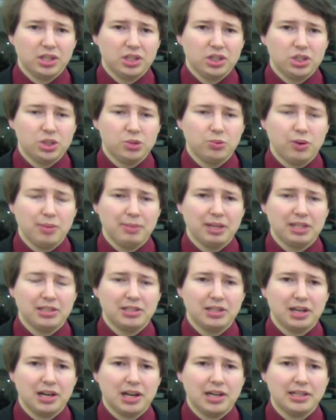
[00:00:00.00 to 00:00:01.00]
2 women
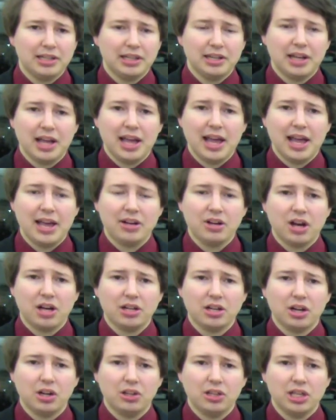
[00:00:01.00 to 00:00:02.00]
died in a head-on
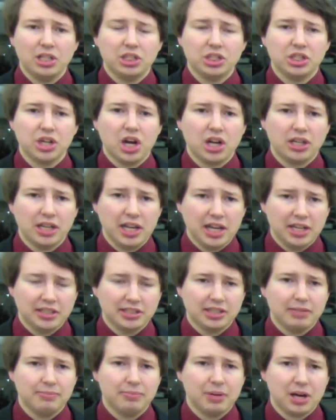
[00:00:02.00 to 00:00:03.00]
collision on
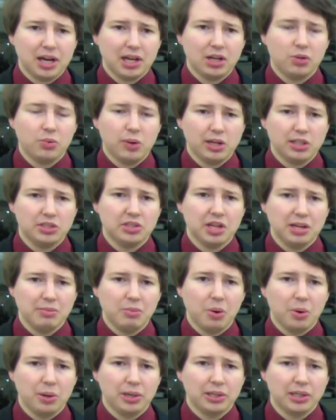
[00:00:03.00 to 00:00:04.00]
Hickson Pike Wednesday
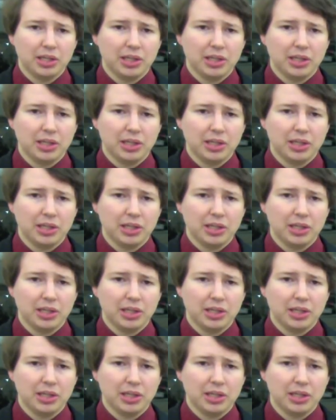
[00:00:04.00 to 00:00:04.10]
morning.